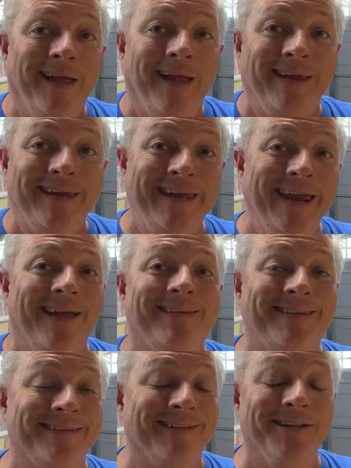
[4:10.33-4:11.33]
Yes,
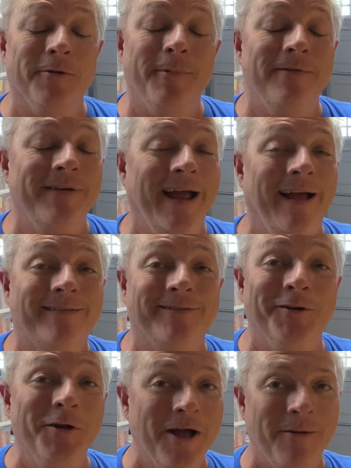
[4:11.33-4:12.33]
that's a little bit of a
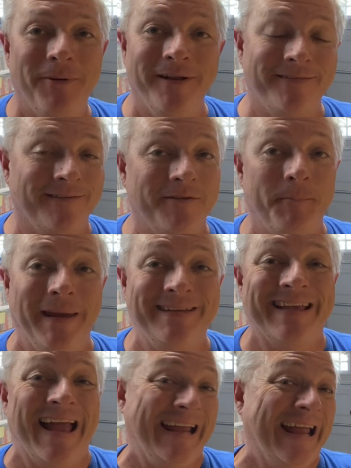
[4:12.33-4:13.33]
hassle, but it's the
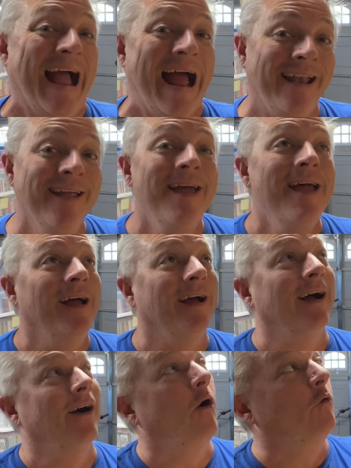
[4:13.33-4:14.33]
space I got.
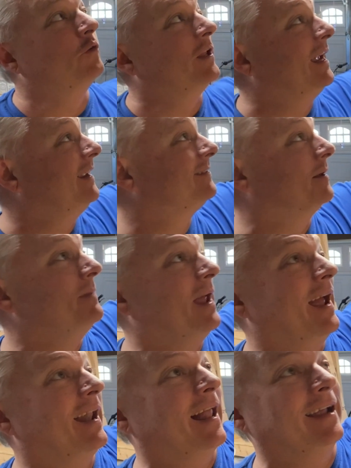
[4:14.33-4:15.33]
Hopefully
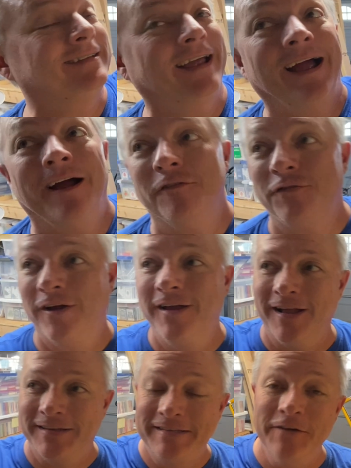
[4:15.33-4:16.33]
someday I'd like to have
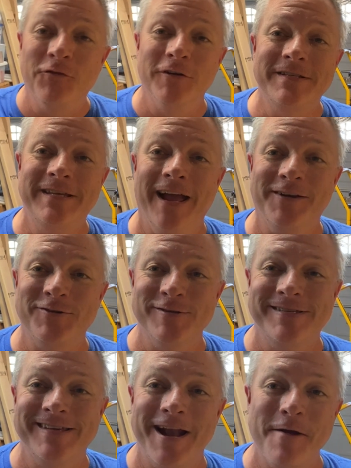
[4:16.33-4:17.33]
a different section
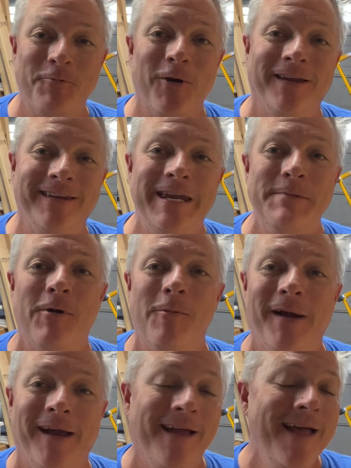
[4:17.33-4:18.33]
set up where I can keep all
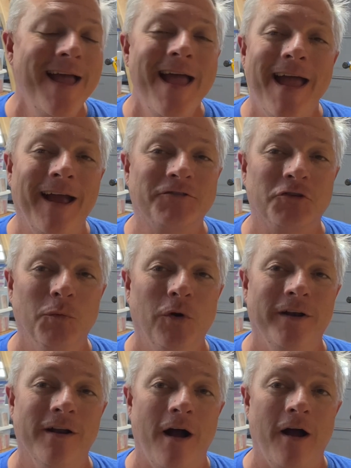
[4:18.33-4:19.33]
my extra
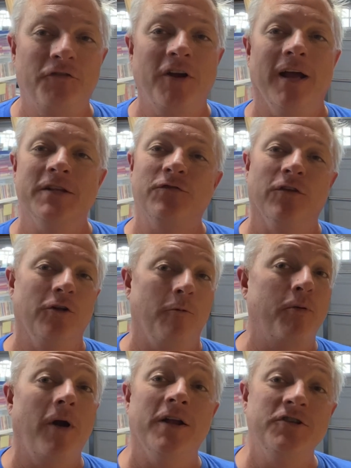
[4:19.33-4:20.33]
wood and offcuts for little
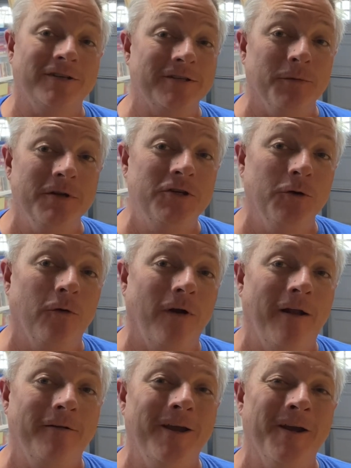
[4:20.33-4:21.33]
projects that we do
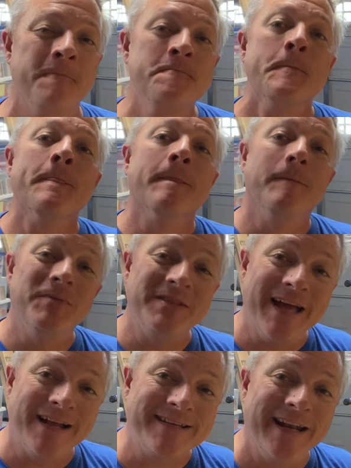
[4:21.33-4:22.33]
around here. But
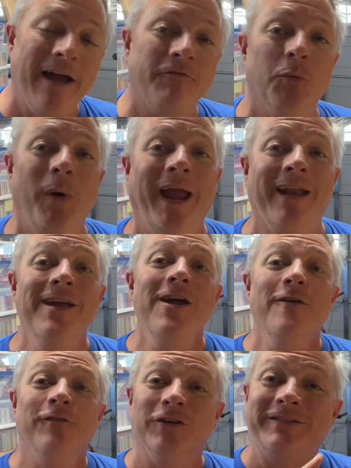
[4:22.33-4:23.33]
that's going to have to wait.
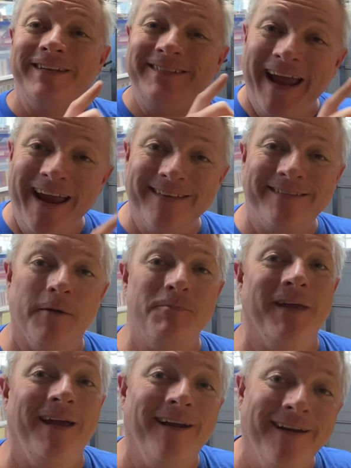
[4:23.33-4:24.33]
For today it's up
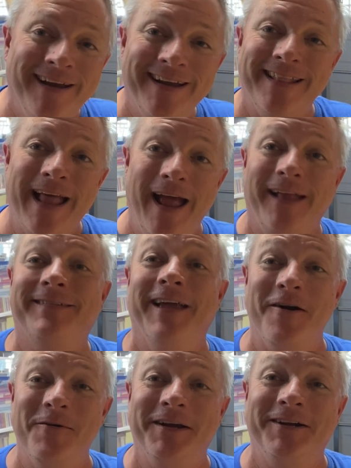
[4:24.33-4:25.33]
there, and that's
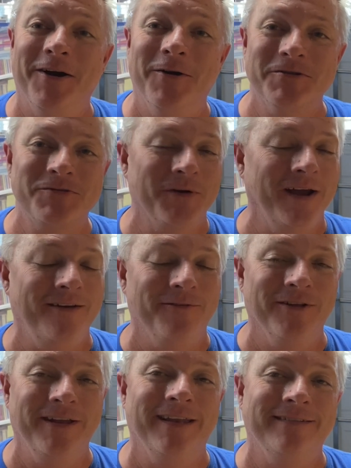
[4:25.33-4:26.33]
how it goes, right? It
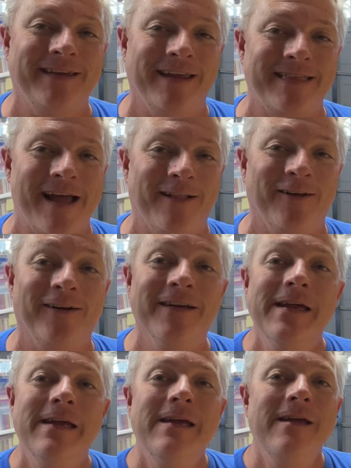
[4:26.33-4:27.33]
really didn't take that long.
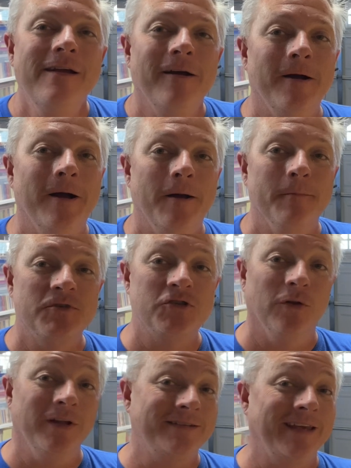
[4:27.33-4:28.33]

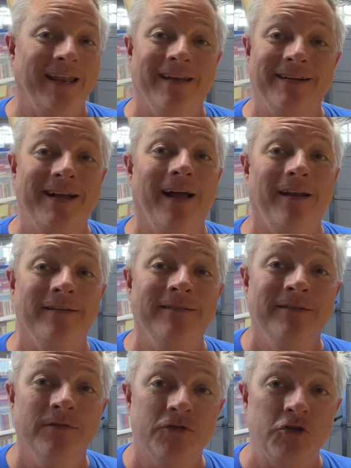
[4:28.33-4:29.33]
So let's get into cutting.
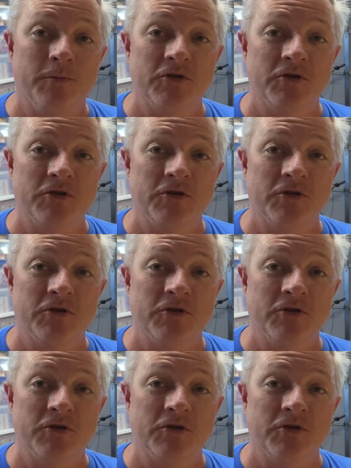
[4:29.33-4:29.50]
Super